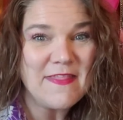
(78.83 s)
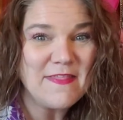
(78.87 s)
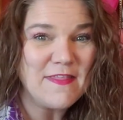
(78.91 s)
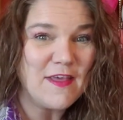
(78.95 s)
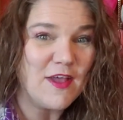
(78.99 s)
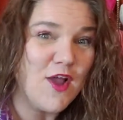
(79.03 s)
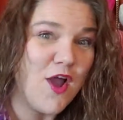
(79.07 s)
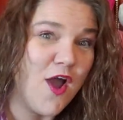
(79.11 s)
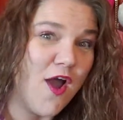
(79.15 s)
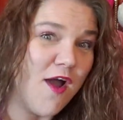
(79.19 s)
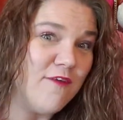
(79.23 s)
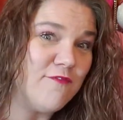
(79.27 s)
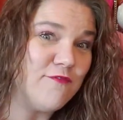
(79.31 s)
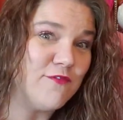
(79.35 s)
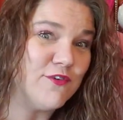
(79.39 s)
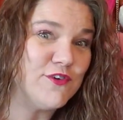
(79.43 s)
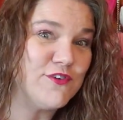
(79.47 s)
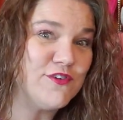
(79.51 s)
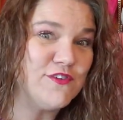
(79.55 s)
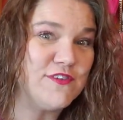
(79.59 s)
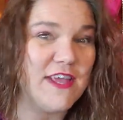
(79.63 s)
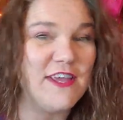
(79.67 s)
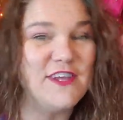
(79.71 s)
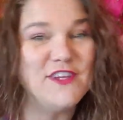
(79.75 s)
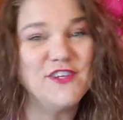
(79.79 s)
the
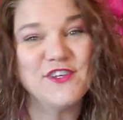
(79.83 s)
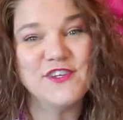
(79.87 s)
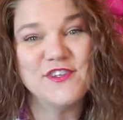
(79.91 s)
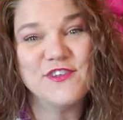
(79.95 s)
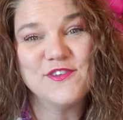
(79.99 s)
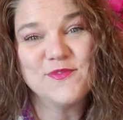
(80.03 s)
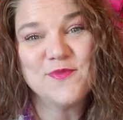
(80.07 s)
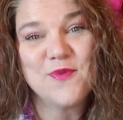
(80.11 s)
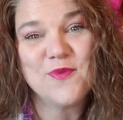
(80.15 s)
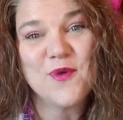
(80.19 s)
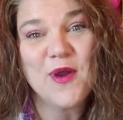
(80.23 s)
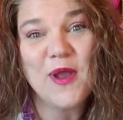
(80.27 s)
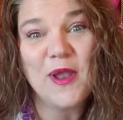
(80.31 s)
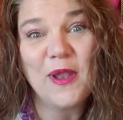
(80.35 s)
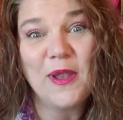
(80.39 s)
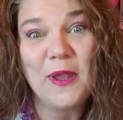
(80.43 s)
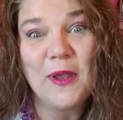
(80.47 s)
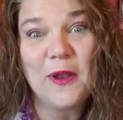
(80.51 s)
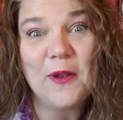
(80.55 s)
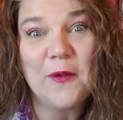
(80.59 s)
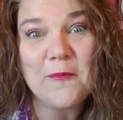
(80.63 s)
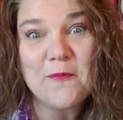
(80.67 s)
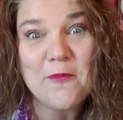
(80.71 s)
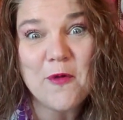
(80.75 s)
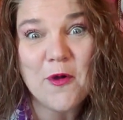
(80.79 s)
conversations were a
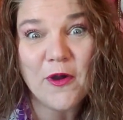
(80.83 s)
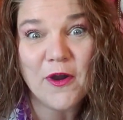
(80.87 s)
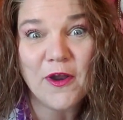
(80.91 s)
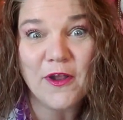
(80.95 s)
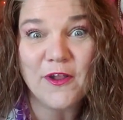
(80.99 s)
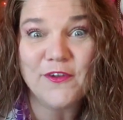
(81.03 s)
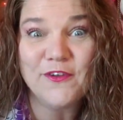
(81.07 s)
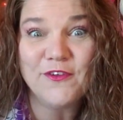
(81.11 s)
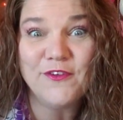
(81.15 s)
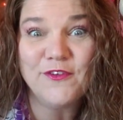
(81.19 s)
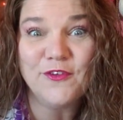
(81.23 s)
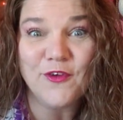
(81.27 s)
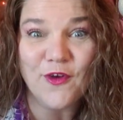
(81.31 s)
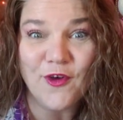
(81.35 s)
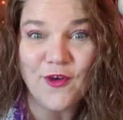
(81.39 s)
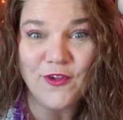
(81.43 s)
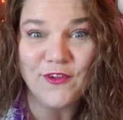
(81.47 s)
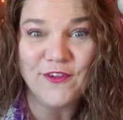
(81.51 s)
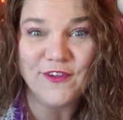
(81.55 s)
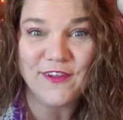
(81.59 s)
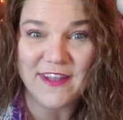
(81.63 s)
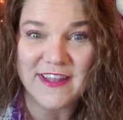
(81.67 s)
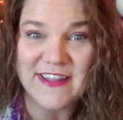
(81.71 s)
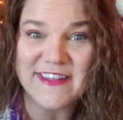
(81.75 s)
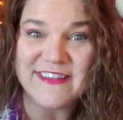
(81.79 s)
little more
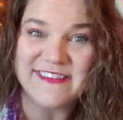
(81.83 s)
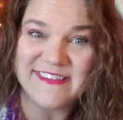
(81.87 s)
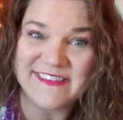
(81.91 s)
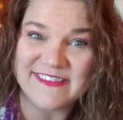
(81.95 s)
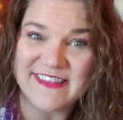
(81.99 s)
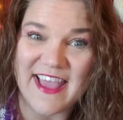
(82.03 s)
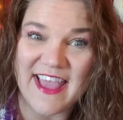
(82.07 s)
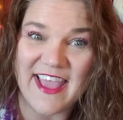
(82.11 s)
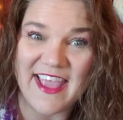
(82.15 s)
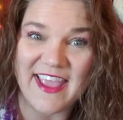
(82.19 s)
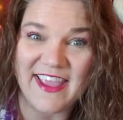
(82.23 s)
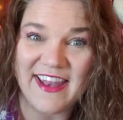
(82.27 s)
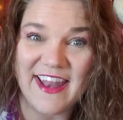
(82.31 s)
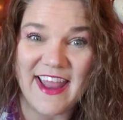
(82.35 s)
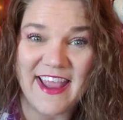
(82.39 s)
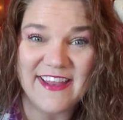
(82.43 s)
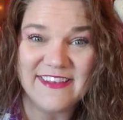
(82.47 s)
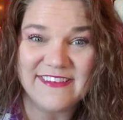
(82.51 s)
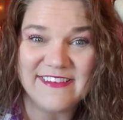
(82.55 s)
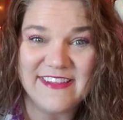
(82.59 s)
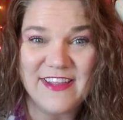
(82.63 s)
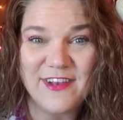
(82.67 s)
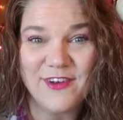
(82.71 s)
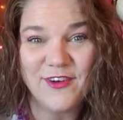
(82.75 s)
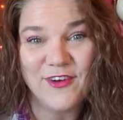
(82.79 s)
adult, let's say, at
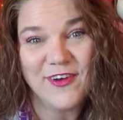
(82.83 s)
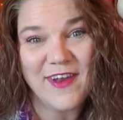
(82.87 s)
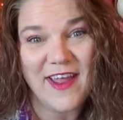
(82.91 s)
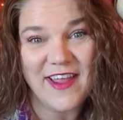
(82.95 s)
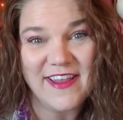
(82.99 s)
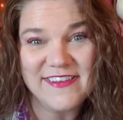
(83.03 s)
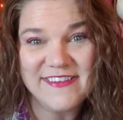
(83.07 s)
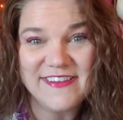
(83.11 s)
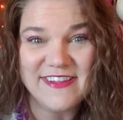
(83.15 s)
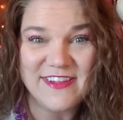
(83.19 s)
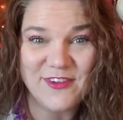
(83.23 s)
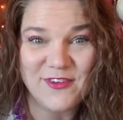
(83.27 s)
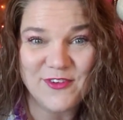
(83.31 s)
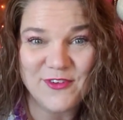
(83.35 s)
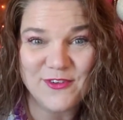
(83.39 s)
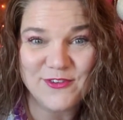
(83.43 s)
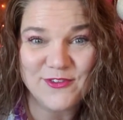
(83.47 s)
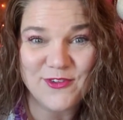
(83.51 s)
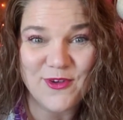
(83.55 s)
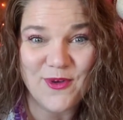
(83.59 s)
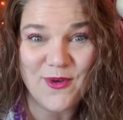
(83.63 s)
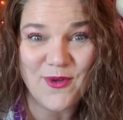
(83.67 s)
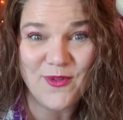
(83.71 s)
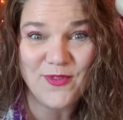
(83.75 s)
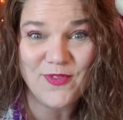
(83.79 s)
18 or 19
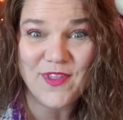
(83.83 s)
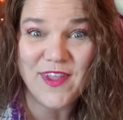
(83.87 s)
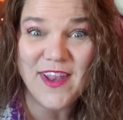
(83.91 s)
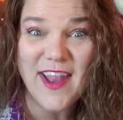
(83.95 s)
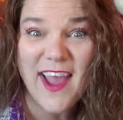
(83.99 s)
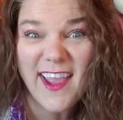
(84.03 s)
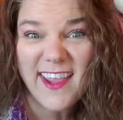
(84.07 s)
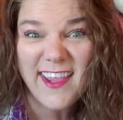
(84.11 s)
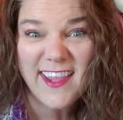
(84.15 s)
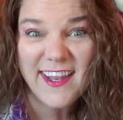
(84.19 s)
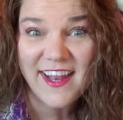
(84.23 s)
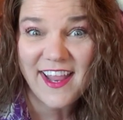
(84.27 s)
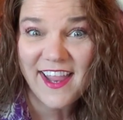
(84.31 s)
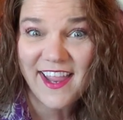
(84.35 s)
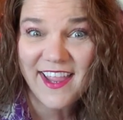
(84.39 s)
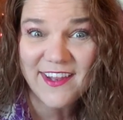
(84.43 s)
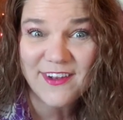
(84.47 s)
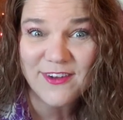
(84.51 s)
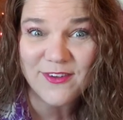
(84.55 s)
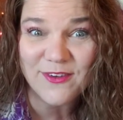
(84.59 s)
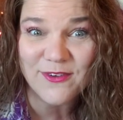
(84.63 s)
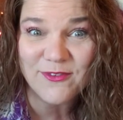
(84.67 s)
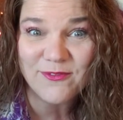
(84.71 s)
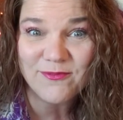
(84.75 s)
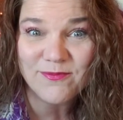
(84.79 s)
years old than I could
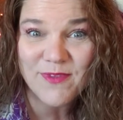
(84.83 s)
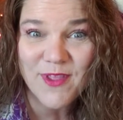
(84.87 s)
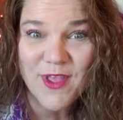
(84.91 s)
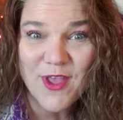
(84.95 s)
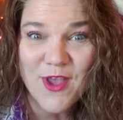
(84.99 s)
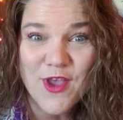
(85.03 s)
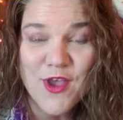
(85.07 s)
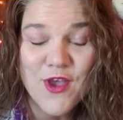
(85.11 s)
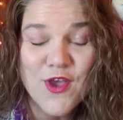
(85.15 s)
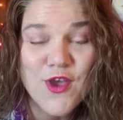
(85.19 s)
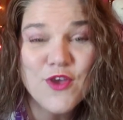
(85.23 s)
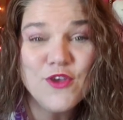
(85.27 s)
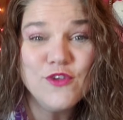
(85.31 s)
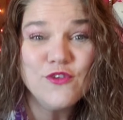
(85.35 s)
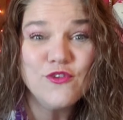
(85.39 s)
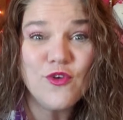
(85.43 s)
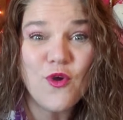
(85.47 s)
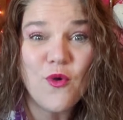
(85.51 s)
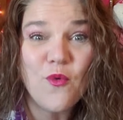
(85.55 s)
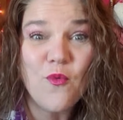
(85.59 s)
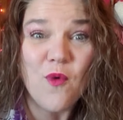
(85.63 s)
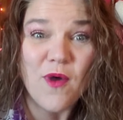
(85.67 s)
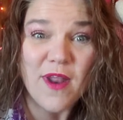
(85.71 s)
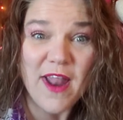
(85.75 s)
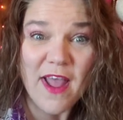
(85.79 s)
handle.
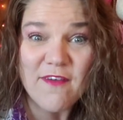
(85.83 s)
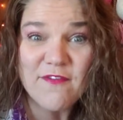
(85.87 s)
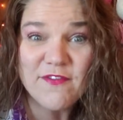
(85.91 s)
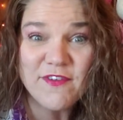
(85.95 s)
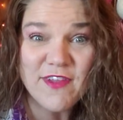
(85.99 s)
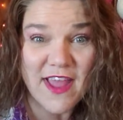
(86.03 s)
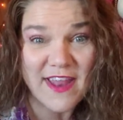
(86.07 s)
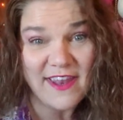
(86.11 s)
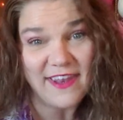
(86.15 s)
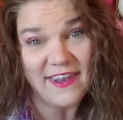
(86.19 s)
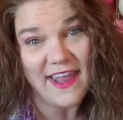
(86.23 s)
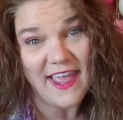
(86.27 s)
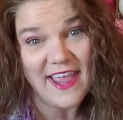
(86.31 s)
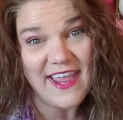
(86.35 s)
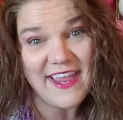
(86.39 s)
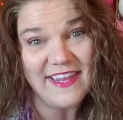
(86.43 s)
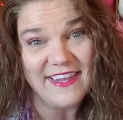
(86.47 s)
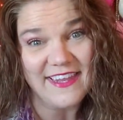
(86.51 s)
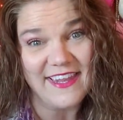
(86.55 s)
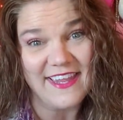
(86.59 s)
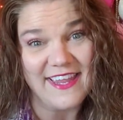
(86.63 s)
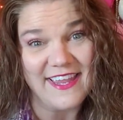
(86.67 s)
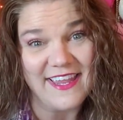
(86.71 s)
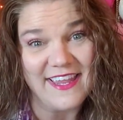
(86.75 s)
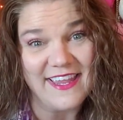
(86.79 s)
So what I've done
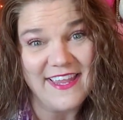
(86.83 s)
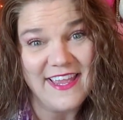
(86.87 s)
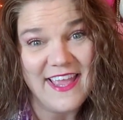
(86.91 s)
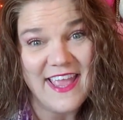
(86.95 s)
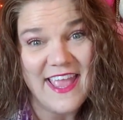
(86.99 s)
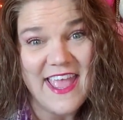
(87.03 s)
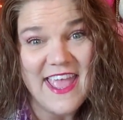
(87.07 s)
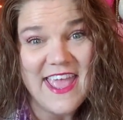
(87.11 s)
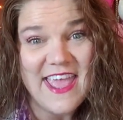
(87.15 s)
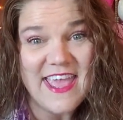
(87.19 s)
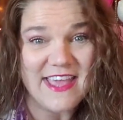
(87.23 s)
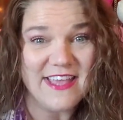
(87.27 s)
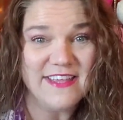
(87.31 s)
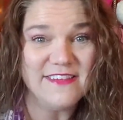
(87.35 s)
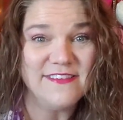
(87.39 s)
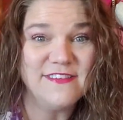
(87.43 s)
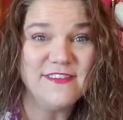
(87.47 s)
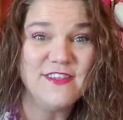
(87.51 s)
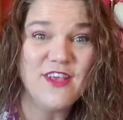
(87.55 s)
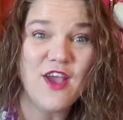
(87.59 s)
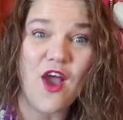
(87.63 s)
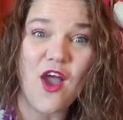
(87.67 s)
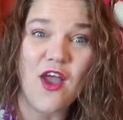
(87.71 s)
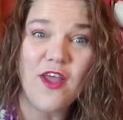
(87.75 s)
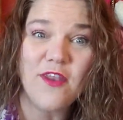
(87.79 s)
lately is
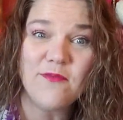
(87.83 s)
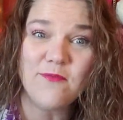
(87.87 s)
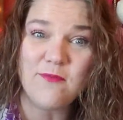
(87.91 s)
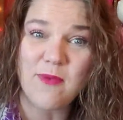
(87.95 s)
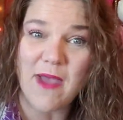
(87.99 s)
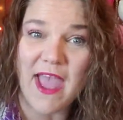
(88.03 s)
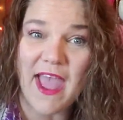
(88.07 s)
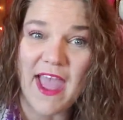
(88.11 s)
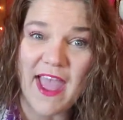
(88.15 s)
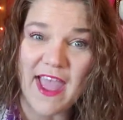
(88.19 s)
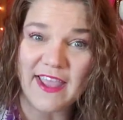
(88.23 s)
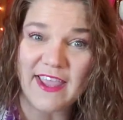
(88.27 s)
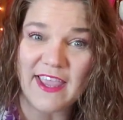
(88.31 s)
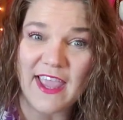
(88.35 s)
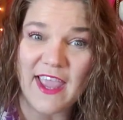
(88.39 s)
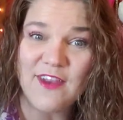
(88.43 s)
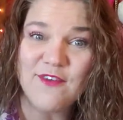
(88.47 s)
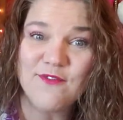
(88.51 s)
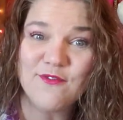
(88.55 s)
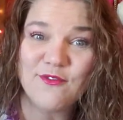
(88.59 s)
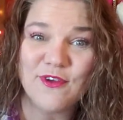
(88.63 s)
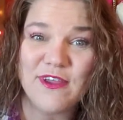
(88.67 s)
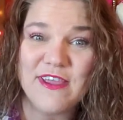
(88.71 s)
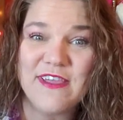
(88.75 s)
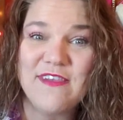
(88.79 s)
gone back
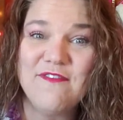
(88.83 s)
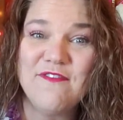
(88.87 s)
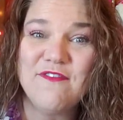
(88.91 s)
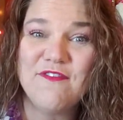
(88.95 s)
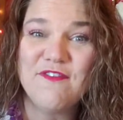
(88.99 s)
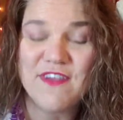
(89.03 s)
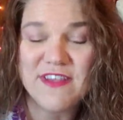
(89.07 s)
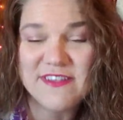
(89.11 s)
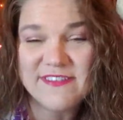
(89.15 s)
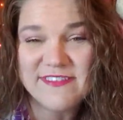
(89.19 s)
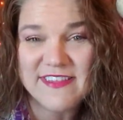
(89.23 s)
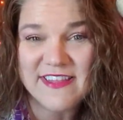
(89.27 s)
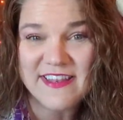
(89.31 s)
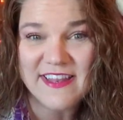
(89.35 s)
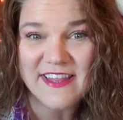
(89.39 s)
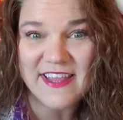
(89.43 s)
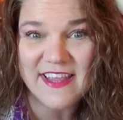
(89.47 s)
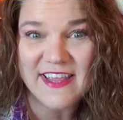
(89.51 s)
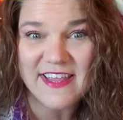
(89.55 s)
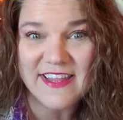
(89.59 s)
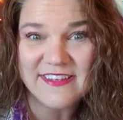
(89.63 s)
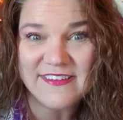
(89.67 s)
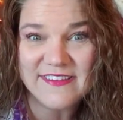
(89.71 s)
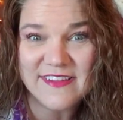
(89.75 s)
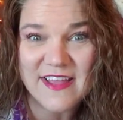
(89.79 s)
and
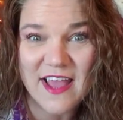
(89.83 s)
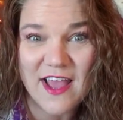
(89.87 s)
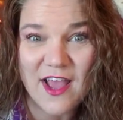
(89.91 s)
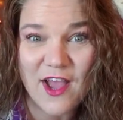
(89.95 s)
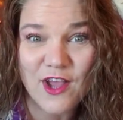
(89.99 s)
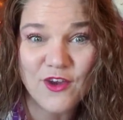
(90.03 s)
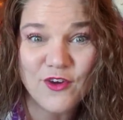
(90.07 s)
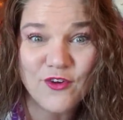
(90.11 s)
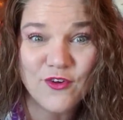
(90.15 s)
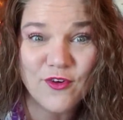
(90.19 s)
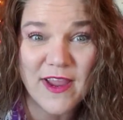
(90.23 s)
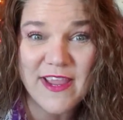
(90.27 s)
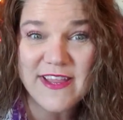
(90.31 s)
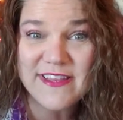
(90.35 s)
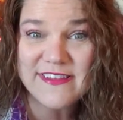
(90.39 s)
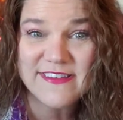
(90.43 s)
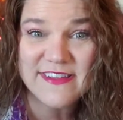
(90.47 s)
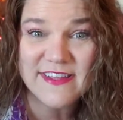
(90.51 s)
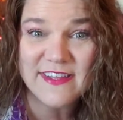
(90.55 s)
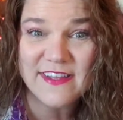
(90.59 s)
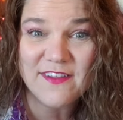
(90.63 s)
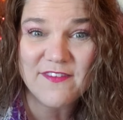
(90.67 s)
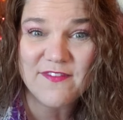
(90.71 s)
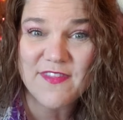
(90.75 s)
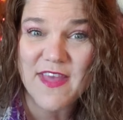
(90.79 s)
revisited a great
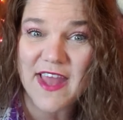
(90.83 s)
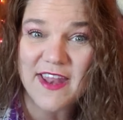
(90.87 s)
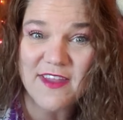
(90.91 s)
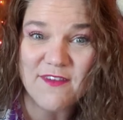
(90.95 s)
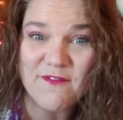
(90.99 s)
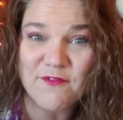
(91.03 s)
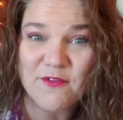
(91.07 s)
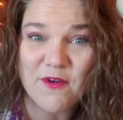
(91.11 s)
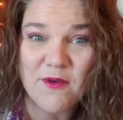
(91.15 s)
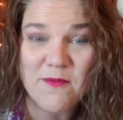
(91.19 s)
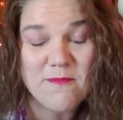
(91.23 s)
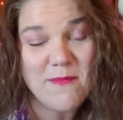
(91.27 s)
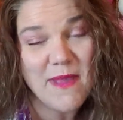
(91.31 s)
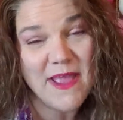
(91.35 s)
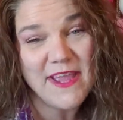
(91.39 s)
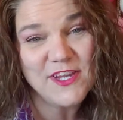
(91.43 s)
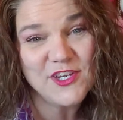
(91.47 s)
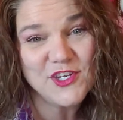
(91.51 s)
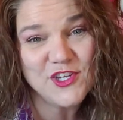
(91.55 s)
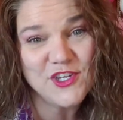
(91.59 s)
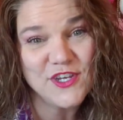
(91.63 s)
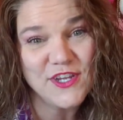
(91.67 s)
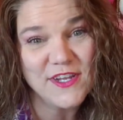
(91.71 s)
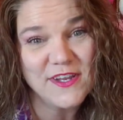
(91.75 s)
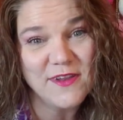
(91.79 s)
deal of that
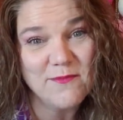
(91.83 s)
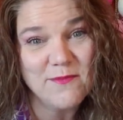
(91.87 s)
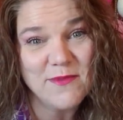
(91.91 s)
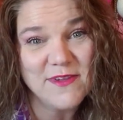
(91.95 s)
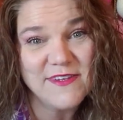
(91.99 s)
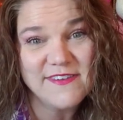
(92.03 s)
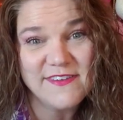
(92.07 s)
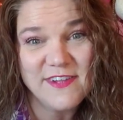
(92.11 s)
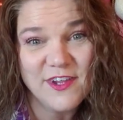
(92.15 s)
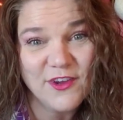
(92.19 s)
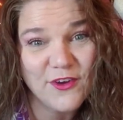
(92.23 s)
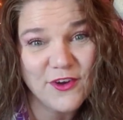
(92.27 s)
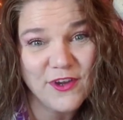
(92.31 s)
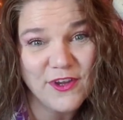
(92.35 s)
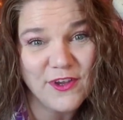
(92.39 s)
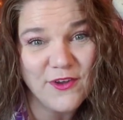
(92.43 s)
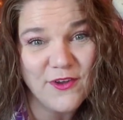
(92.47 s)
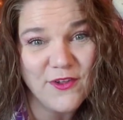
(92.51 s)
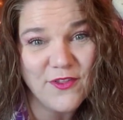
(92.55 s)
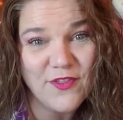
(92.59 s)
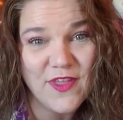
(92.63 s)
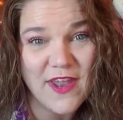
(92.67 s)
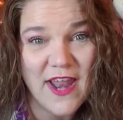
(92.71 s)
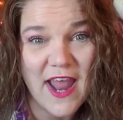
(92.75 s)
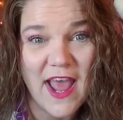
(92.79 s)
information and
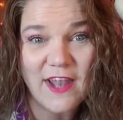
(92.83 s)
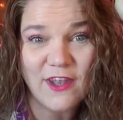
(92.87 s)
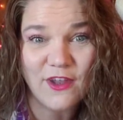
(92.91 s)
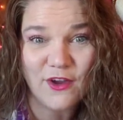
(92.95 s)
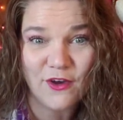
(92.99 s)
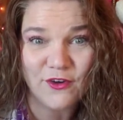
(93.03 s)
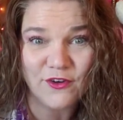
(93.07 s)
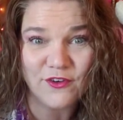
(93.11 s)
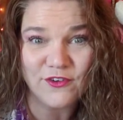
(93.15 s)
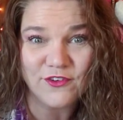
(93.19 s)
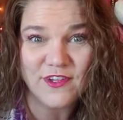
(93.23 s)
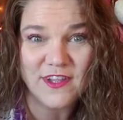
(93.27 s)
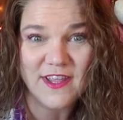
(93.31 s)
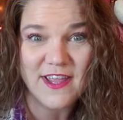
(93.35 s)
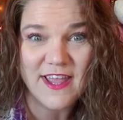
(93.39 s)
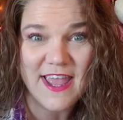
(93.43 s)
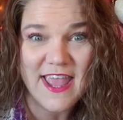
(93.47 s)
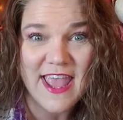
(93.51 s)
material that I learned.